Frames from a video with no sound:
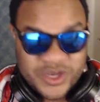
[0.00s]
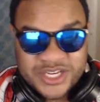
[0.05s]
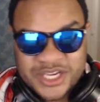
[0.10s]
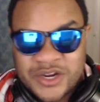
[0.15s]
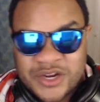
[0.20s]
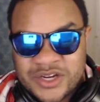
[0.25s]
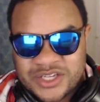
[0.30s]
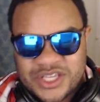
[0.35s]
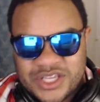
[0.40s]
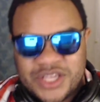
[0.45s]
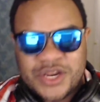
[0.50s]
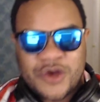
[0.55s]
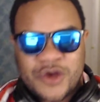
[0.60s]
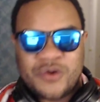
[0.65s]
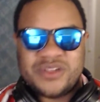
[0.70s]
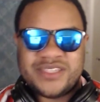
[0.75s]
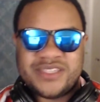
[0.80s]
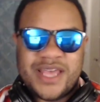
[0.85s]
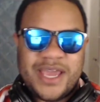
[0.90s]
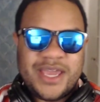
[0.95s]

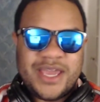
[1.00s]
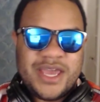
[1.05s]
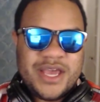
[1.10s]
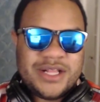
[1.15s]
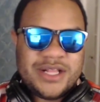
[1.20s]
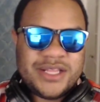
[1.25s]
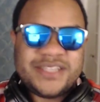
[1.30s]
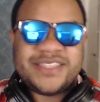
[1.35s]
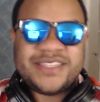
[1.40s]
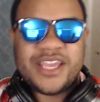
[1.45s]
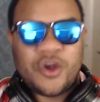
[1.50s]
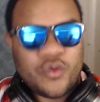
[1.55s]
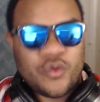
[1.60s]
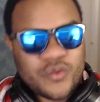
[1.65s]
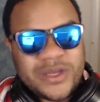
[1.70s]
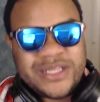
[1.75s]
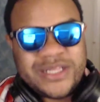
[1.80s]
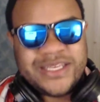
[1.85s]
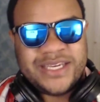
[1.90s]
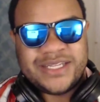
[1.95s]
Tarantino is like, let's take a
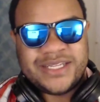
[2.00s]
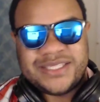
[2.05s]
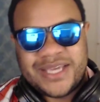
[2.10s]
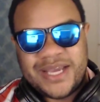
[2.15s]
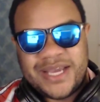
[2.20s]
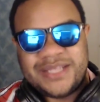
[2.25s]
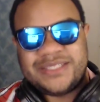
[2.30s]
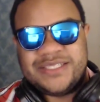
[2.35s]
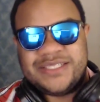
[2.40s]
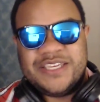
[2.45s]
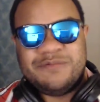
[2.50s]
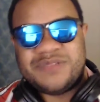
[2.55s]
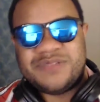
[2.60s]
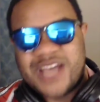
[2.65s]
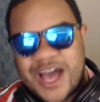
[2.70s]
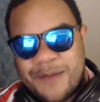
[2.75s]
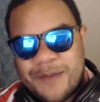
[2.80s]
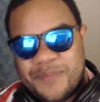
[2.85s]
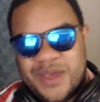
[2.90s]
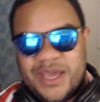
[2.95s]
really intense, deep
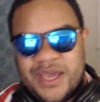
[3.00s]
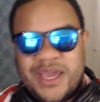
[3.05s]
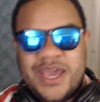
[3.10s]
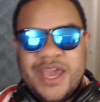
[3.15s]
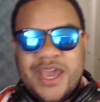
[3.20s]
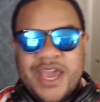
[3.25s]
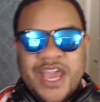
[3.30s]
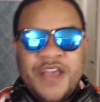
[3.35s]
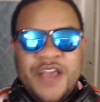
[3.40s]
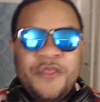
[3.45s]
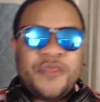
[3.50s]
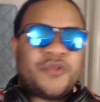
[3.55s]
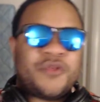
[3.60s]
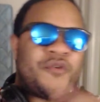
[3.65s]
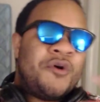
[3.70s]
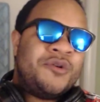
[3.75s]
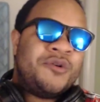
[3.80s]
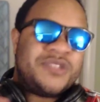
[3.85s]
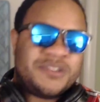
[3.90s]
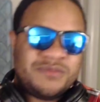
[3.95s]
topic and
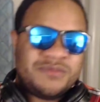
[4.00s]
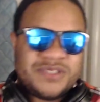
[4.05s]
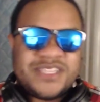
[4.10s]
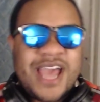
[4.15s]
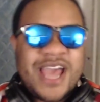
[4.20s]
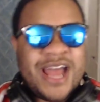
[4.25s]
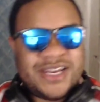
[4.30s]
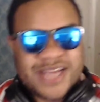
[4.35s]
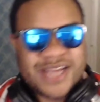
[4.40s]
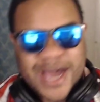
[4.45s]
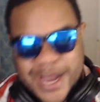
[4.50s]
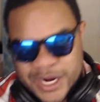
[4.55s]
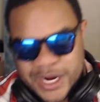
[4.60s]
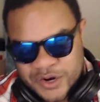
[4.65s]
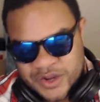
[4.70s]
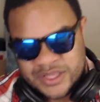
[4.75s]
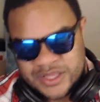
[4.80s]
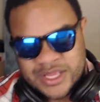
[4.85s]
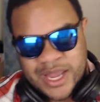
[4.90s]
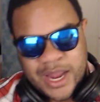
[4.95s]
throw some
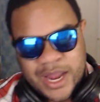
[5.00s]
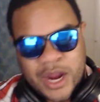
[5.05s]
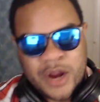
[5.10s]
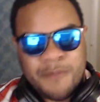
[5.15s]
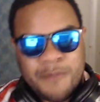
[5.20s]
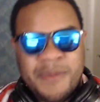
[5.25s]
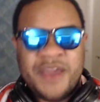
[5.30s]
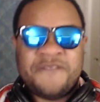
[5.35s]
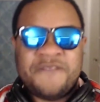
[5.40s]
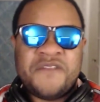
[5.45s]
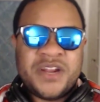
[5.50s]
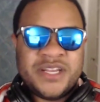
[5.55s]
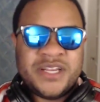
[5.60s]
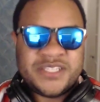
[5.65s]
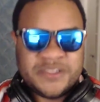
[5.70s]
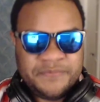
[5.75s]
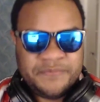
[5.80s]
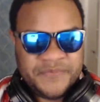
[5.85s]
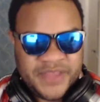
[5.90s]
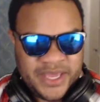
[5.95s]
satire in there, make fun of
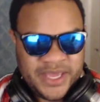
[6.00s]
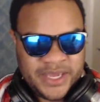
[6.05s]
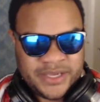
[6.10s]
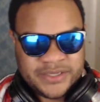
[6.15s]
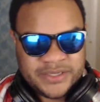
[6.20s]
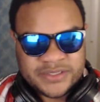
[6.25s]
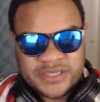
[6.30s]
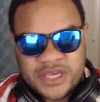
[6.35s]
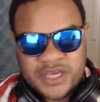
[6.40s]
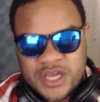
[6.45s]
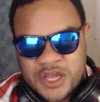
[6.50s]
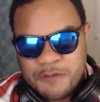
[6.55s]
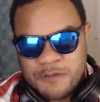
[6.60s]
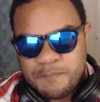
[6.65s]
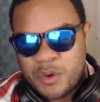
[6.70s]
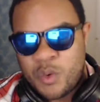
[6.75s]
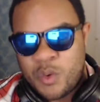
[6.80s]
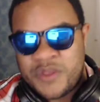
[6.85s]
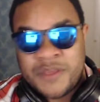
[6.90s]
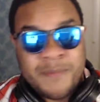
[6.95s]
some things.
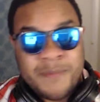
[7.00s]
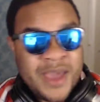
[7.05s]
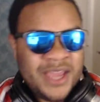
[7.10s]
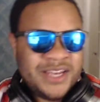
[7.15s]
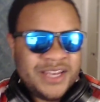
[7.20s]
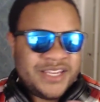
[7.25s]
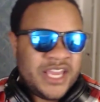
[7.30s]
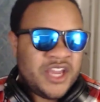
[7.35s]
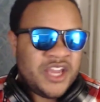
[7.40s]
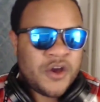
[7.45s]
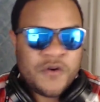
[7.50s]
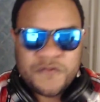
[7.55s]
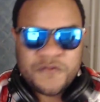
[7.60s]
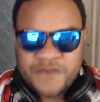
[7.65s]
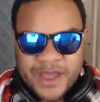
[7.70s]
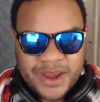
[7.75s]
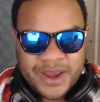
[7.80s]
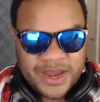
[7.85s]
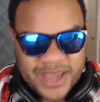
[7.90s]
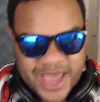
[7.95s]
But when the Mandingo
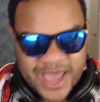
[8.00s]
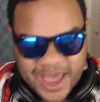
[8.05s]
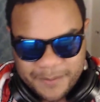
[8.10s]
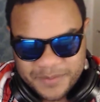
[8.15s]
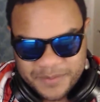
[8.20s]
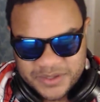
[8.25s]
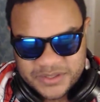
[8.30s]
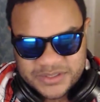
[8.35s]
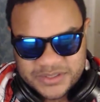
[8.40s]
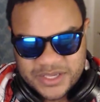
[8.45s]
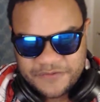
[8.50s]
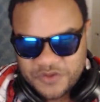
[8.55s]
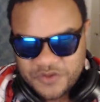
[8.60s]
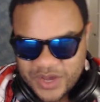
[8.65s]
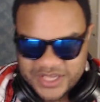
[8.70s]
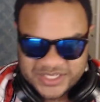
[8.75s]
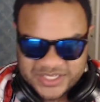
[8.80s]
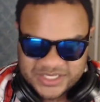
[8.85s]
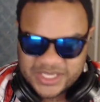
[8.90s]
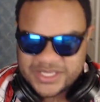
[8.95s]
fighting happens, if you
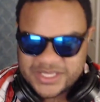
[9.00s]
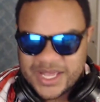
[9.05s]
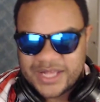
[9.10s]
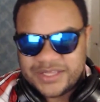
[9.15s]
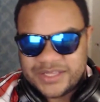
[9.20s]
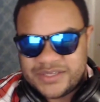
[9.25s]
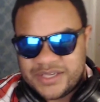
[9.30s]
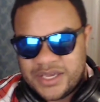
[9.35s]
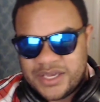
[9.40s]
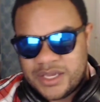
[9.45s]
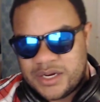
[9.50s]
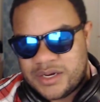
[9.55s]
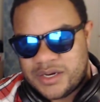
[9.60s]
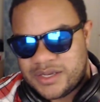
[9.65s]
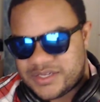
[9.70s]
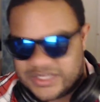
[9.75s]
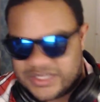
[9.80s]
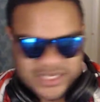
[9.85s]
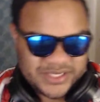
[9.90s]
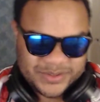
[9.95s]
guys seen that scene,
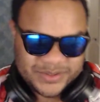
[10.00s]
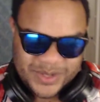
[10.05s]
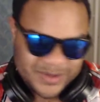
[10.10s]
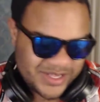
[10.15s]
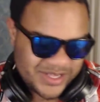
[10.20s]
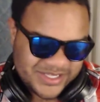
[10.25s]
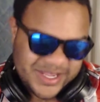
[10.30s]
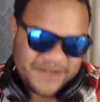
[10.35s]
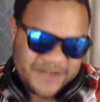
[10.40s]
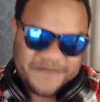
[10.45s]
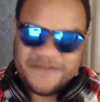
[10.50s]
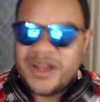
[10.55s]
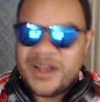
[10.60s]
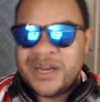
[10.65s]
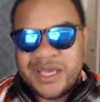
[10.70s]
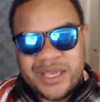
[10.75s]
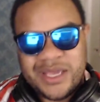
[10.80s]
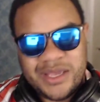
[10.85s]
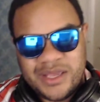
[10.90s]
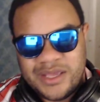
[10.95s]
that's not
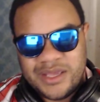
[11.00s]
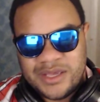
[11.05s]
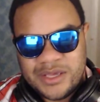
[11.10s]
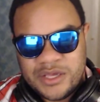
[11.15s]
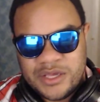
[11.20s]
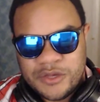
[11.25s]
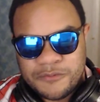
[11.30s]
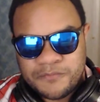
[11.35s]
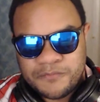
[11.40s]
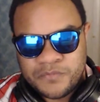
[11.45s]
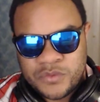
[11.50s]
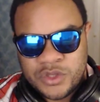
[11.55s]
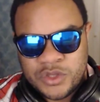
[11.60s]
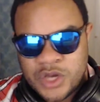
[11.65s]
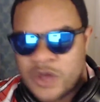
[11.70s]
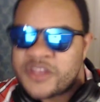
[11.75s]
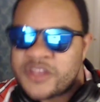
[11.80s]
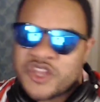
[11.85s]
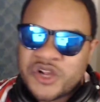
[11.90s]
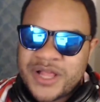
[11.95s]
funny.
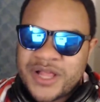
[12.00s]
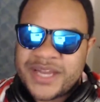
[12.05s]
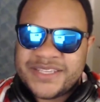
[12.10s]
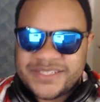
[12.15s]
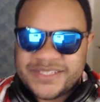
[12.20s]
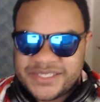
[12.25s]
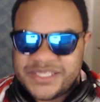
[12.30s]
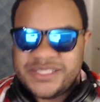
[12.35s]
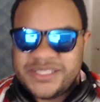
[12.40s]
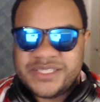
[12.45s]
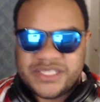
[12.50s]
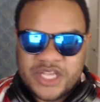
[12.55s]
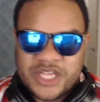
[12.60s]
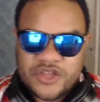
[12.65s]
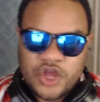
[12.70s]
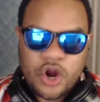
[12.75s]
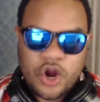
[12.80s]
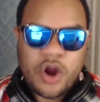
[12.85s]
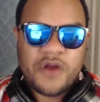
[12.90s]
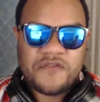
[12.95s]
Like there are a lot of scenes in there
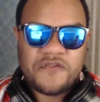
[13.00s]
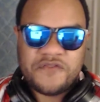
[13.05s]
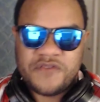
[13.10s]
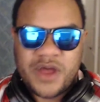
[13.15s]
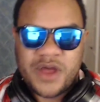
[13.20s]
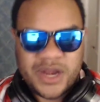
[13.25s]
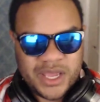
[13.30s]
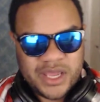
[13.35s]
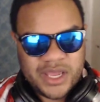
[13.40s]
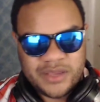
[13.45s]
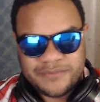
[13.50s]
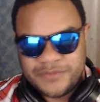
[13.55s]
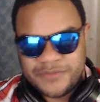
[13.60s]
that aren't funny.